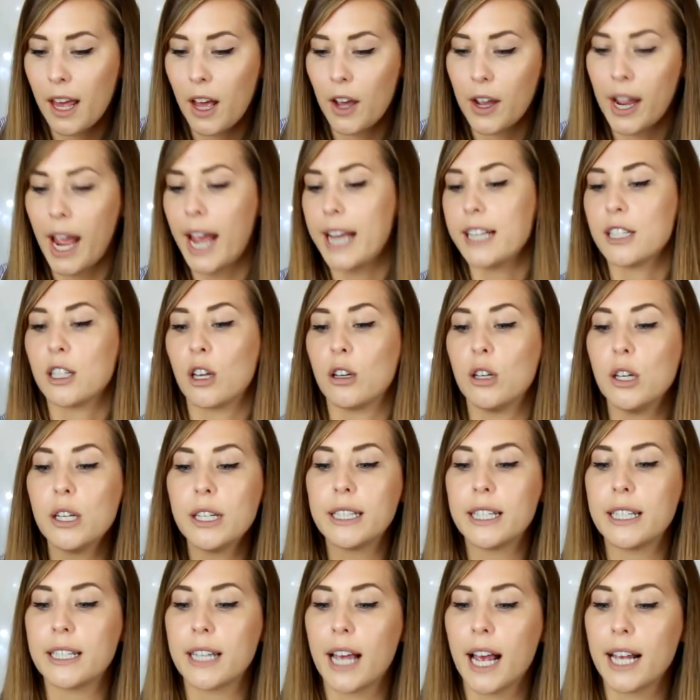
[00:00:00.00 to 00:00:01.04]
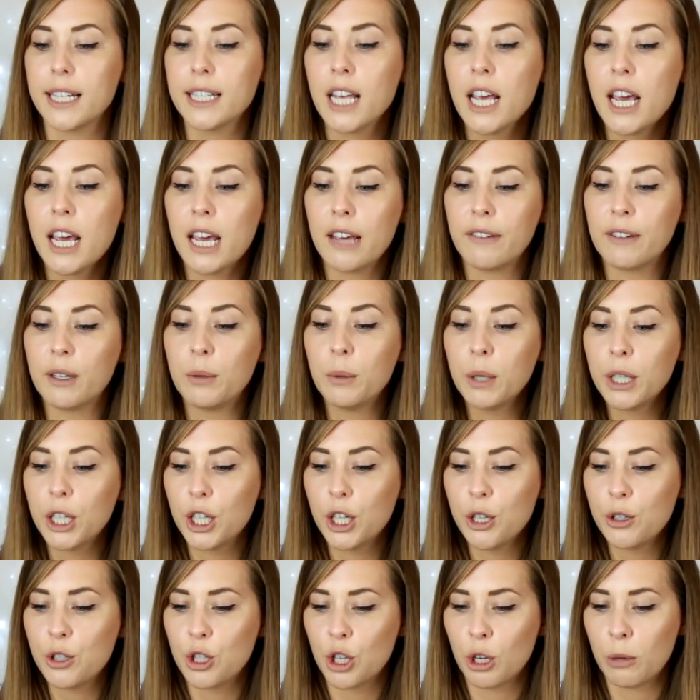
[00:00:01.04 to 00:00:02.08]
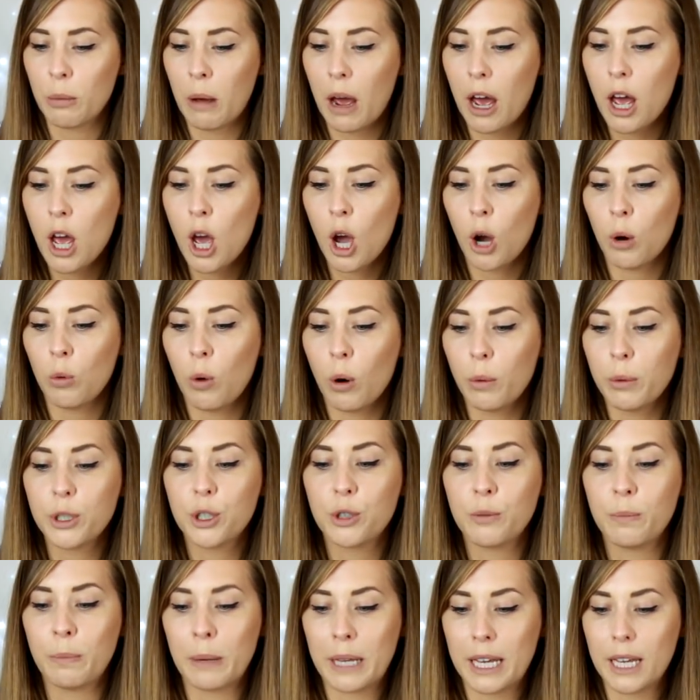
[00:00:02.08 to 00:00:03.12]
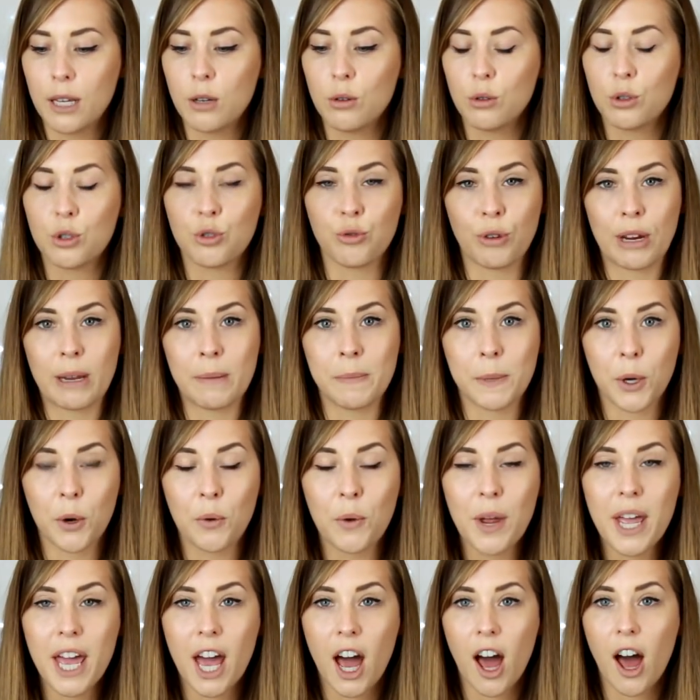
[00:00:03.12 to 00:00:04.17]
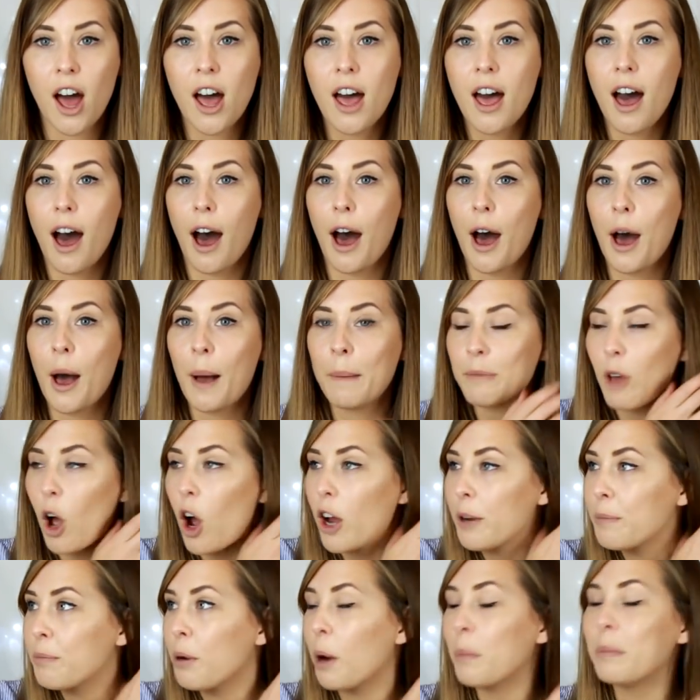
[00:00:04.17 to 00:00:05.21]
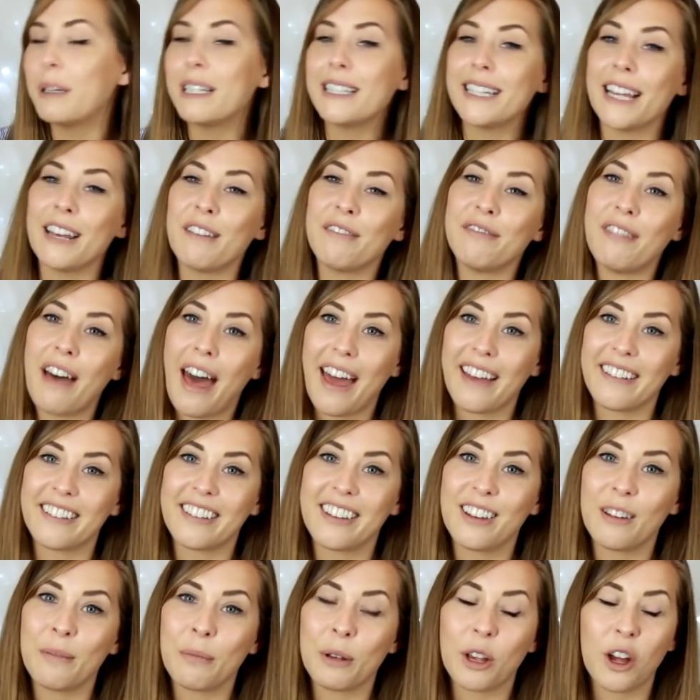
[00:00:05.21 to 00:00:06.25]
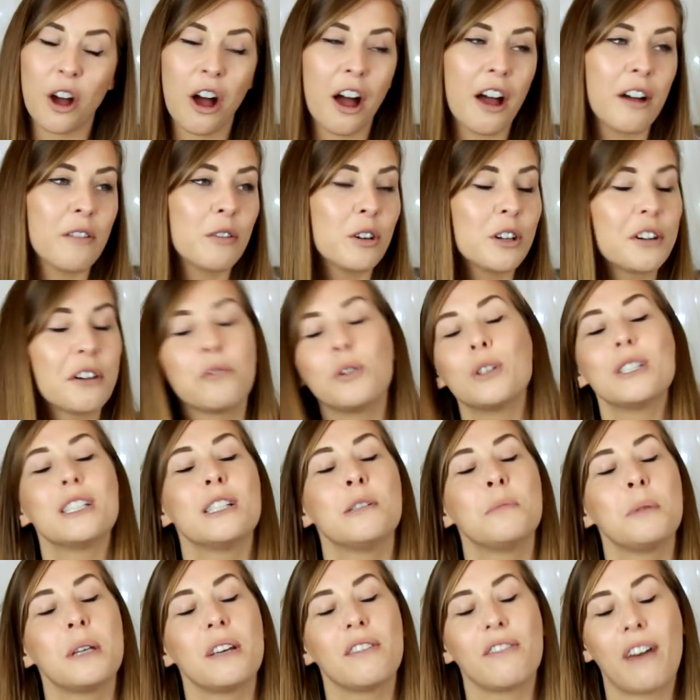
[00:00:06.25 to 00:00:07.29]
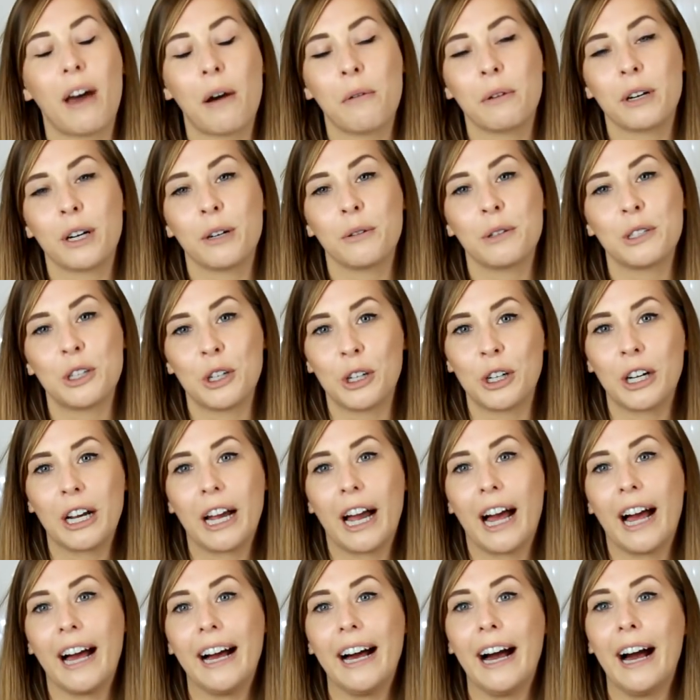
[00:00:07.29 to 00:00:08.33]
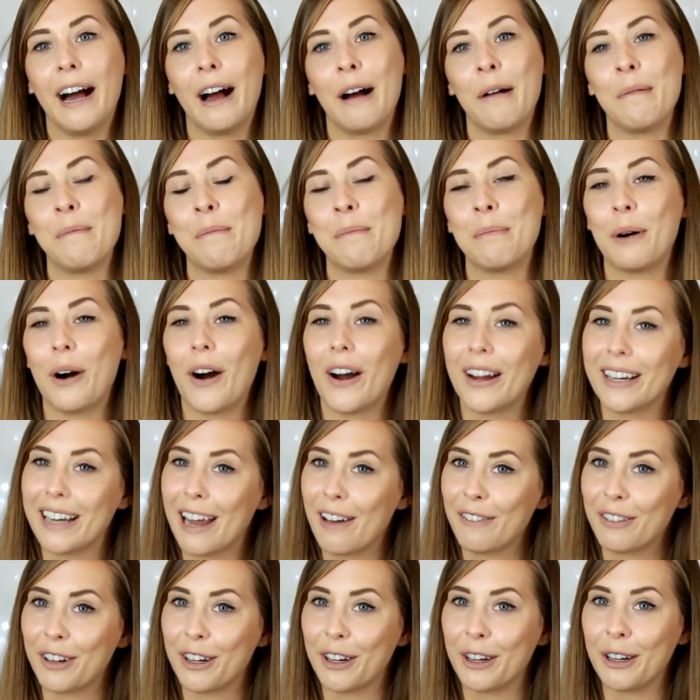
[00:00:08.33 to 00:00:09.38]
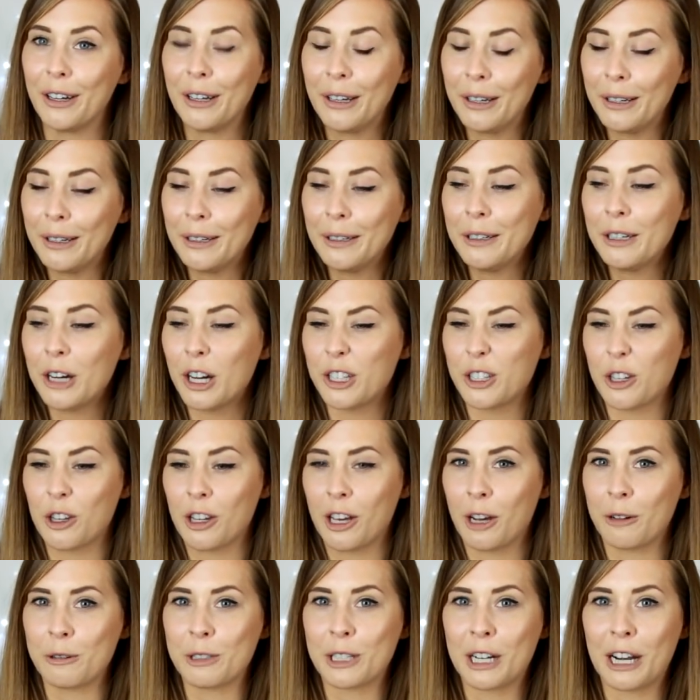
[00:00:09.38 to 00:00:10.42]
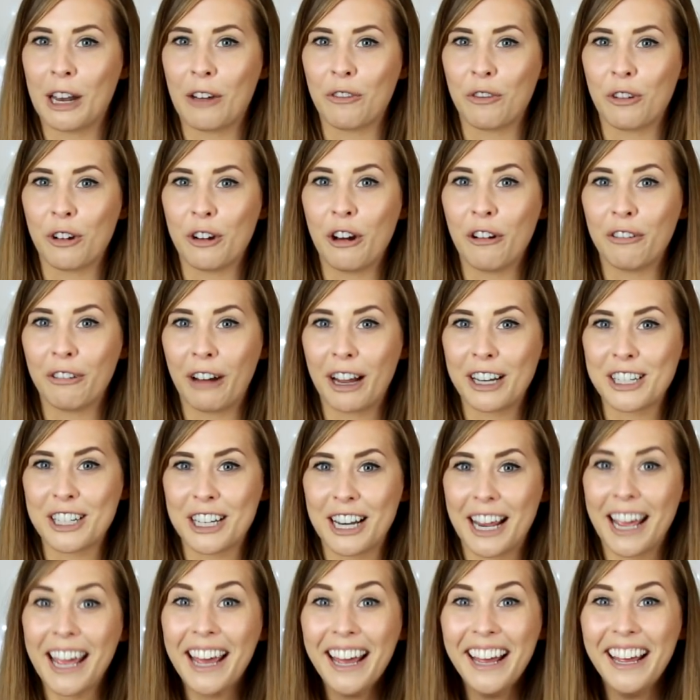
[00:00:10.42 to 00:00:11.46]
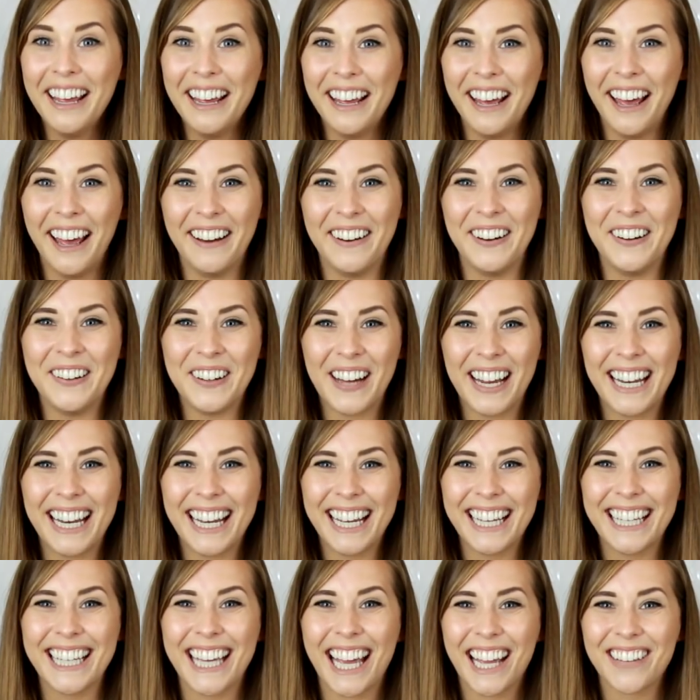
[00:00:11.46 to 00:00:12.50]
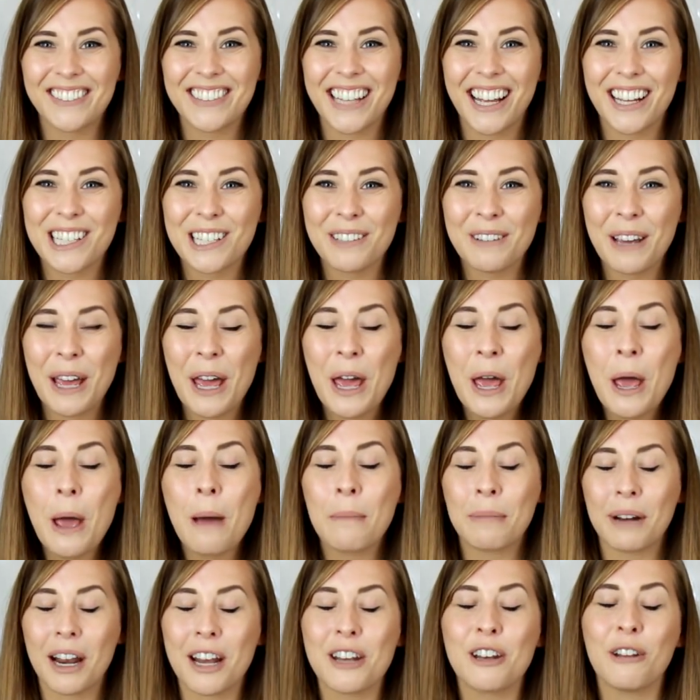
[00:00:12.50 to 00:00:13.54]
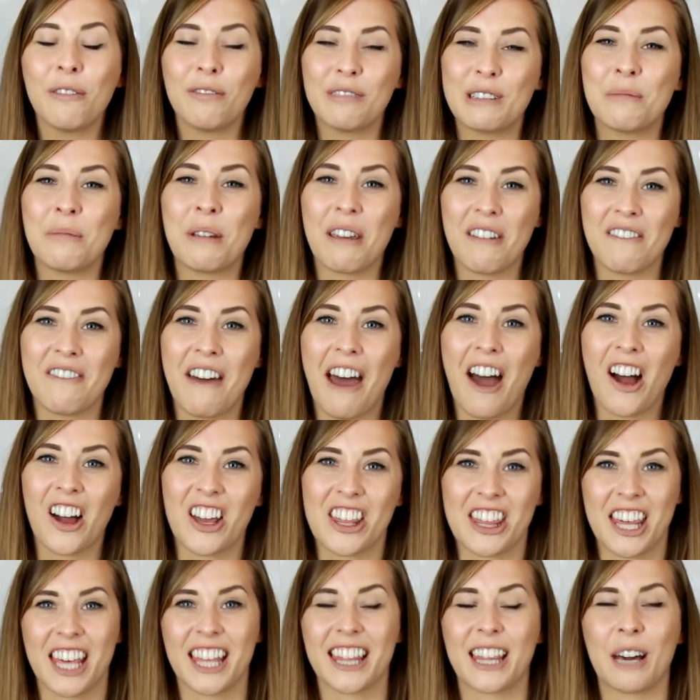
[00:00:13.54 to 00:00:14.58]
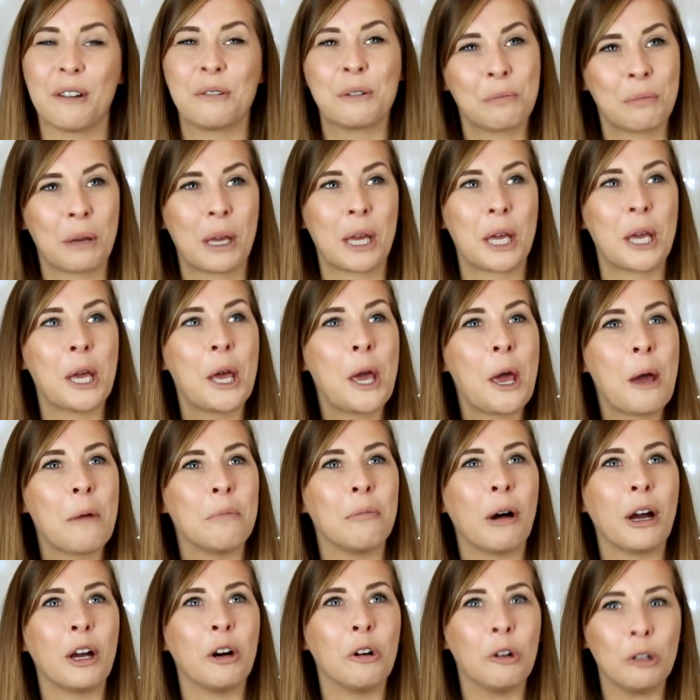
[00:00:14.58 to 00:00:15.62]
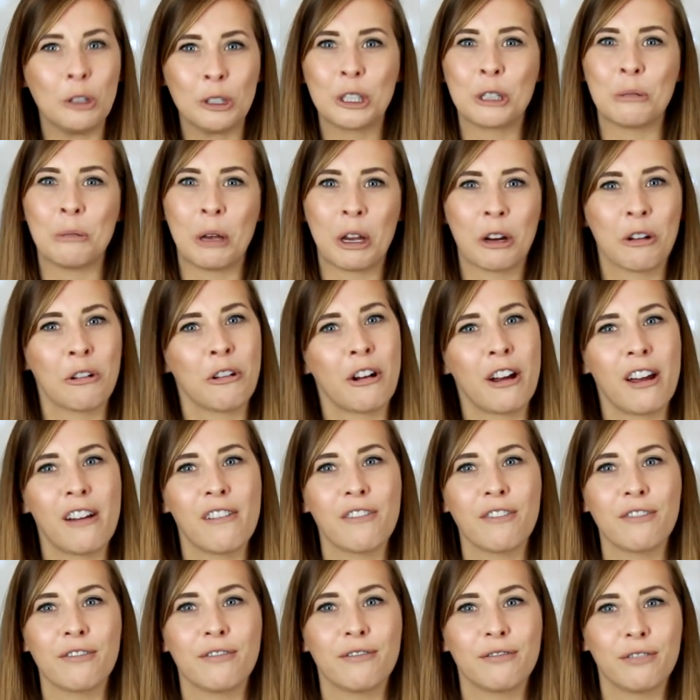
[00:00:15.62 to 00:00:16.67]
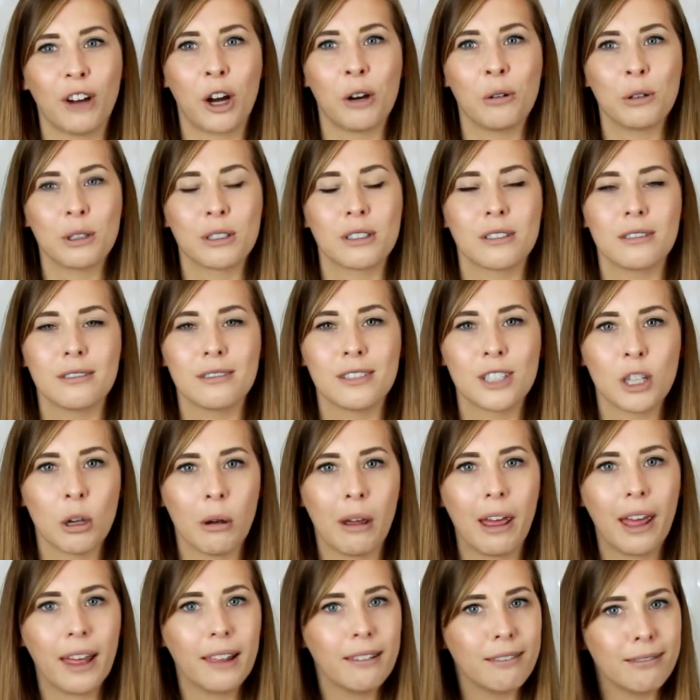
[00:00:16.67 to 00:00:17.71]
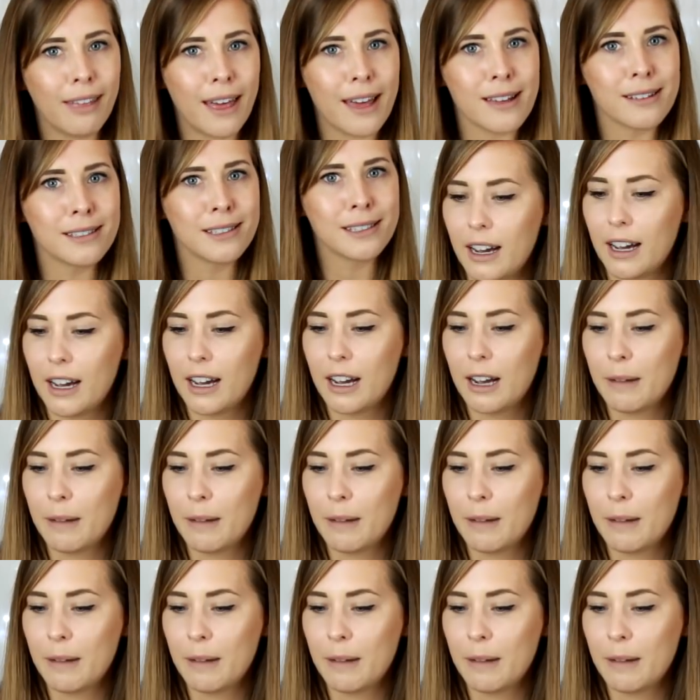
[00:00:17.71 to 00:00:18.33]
Okay, so Lucy says, if you weren't a YouTuber, what would be your dream career? I'd probably say vet, because I've wanted to be a vet when I was younger, but I don't think I was clever enough actually when it came down to it, but I'd love to be a vet. I think that would be my ultimate career if I wasn't doing this.